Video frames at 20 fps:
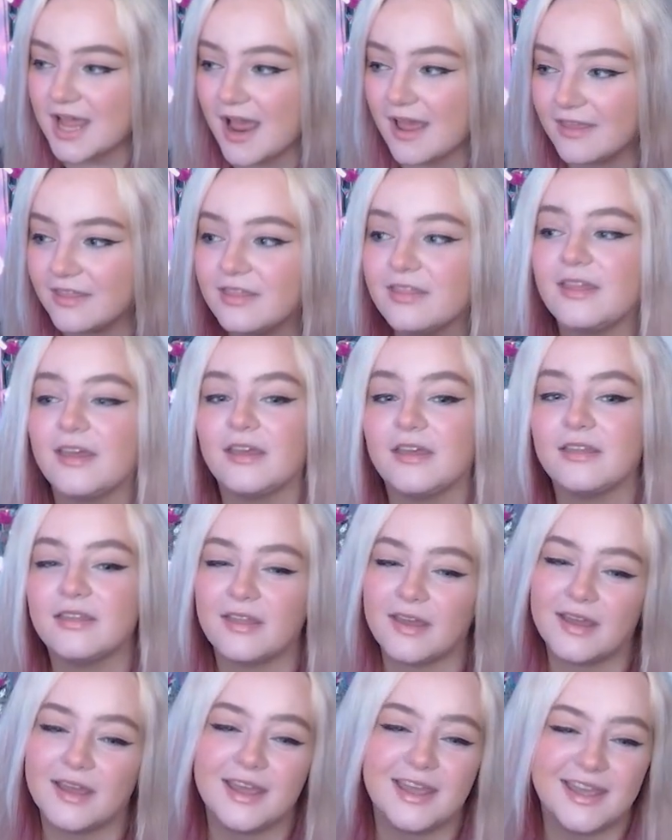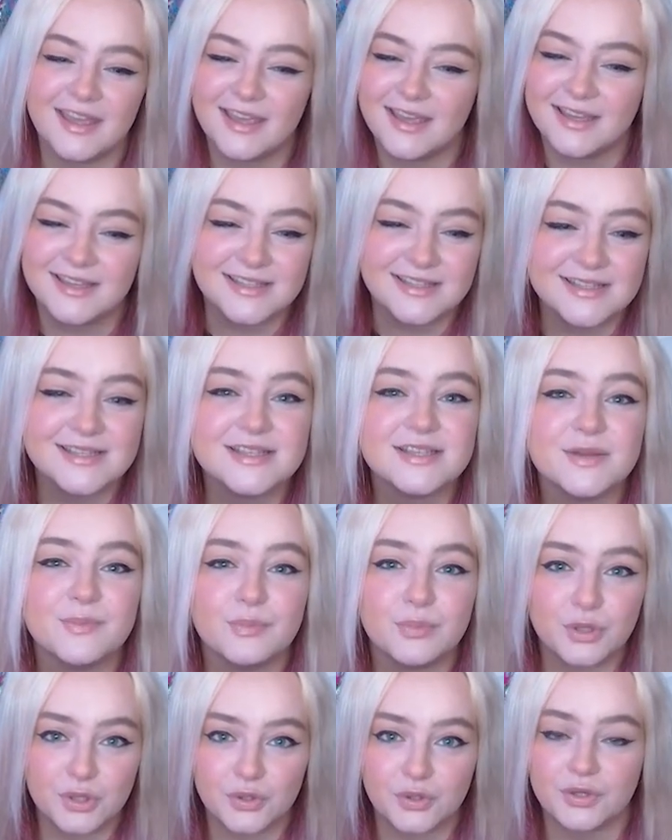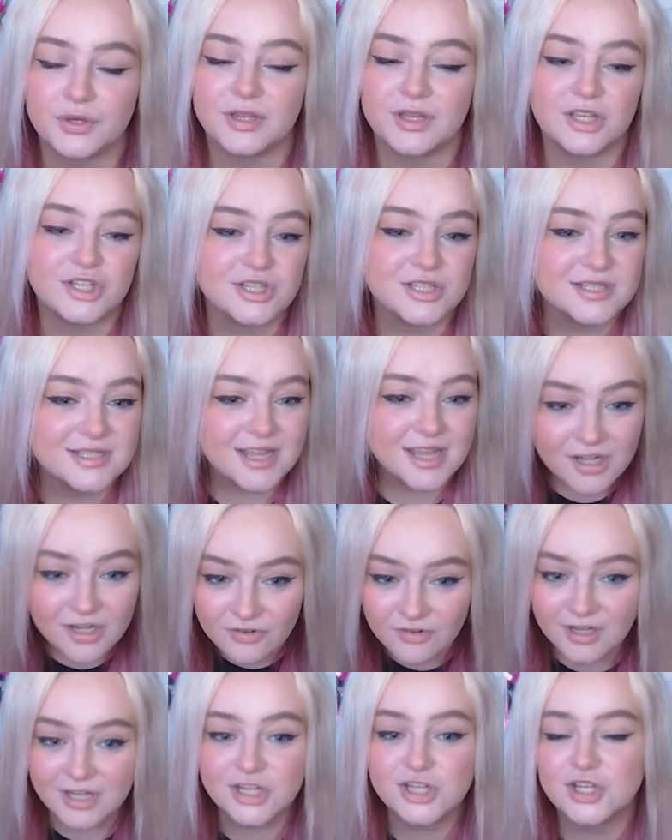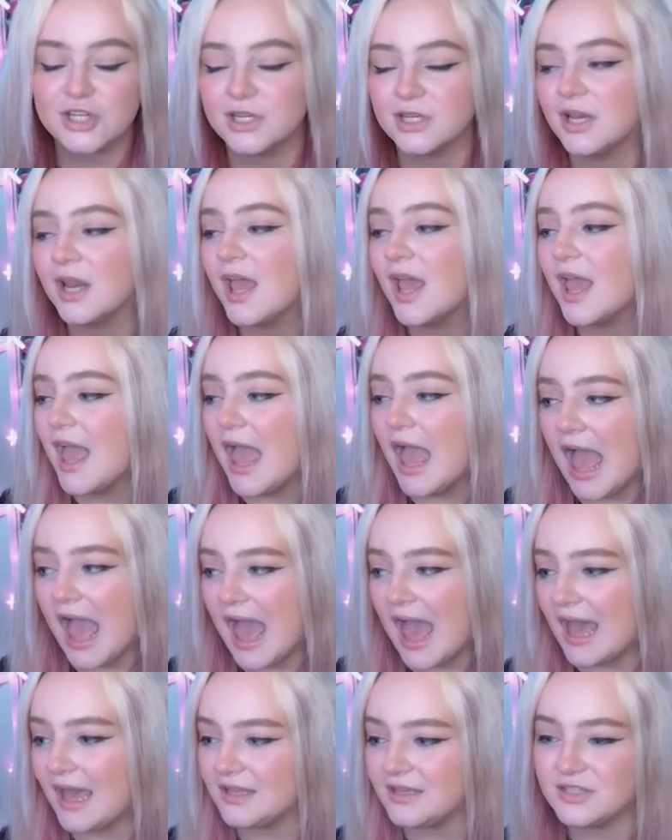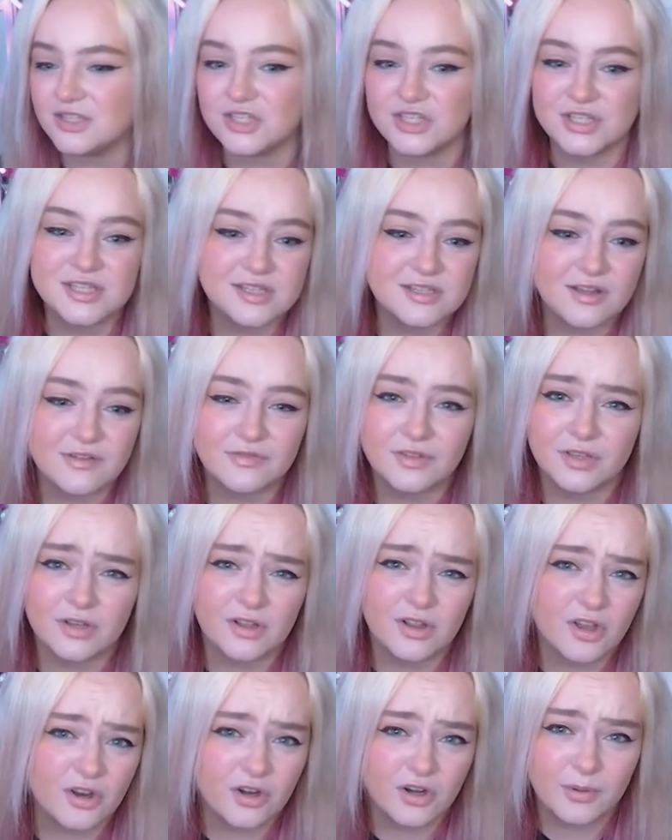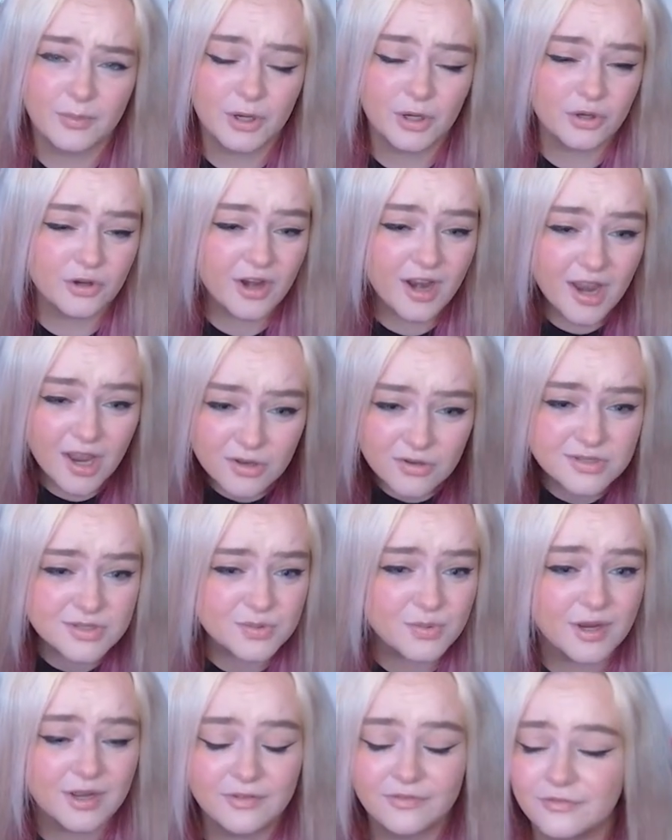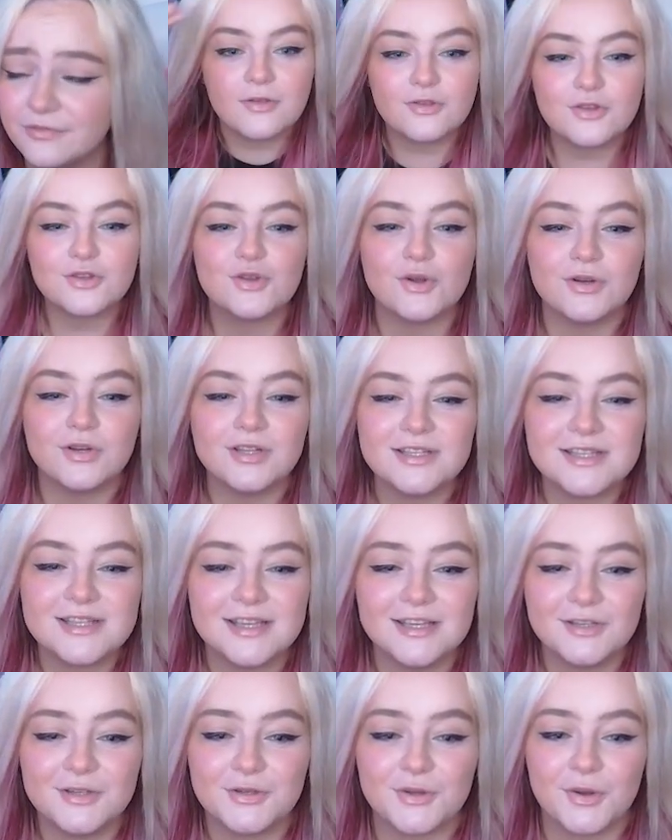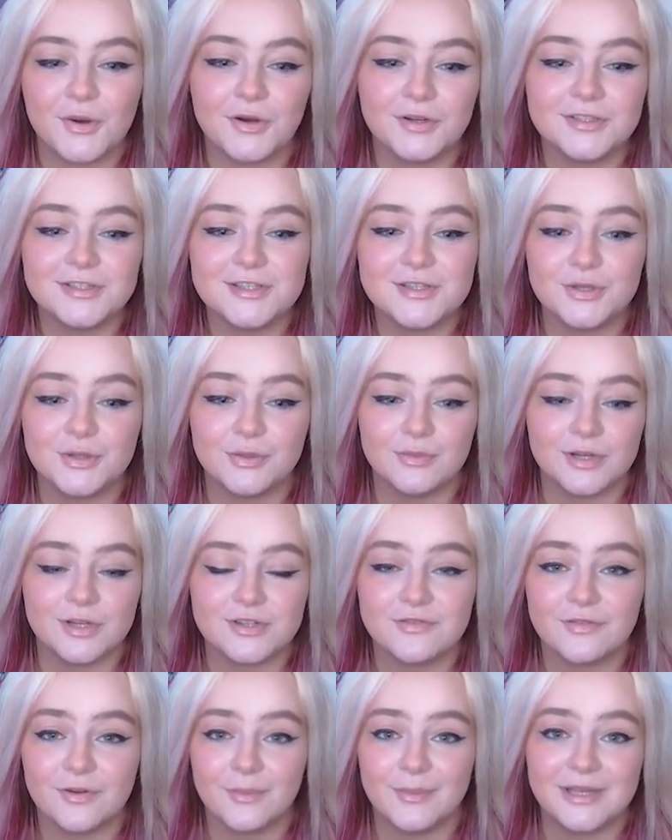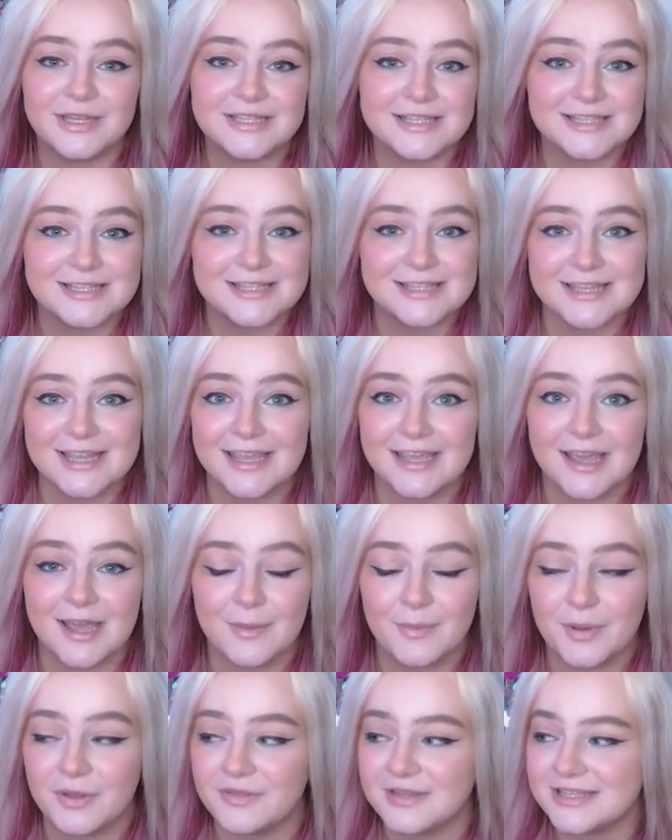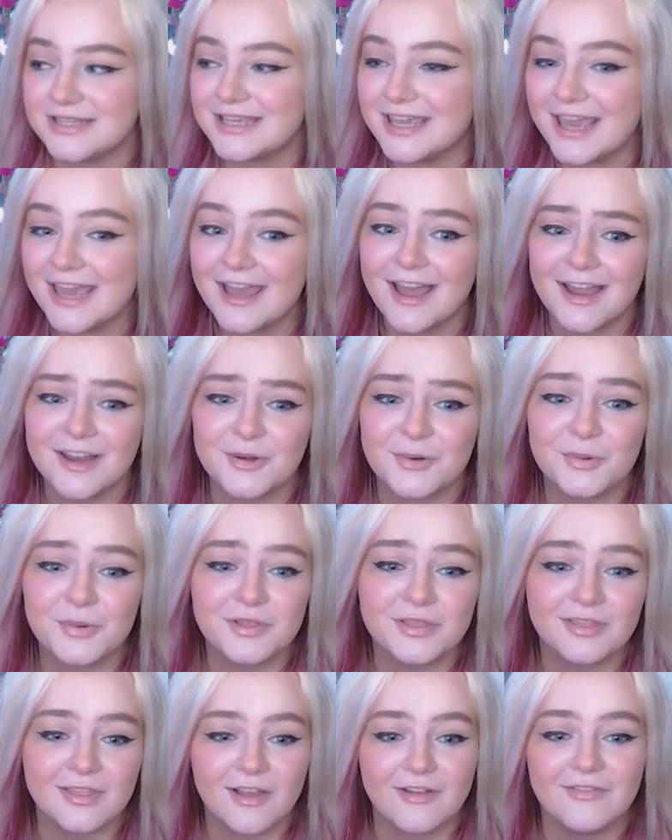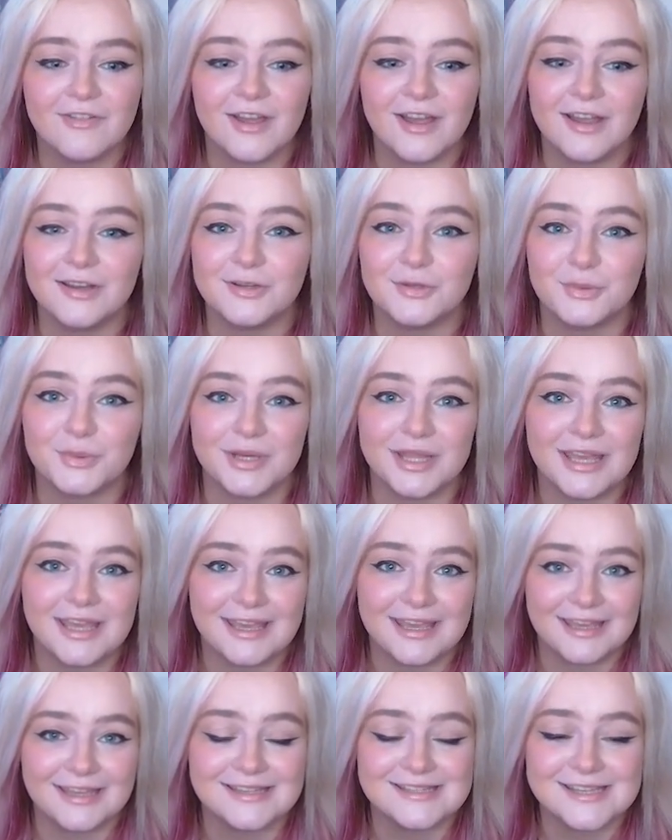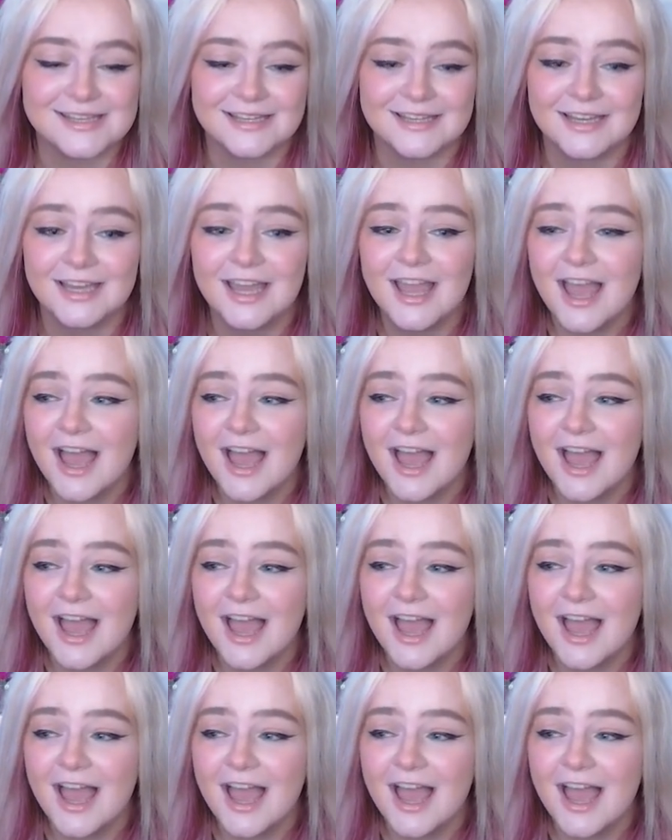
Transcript: I think that it is purely just decoration and just stuff to clutter about your house with. There's honestly not too much for me to say about this kit. I don't love it, I don't hate it.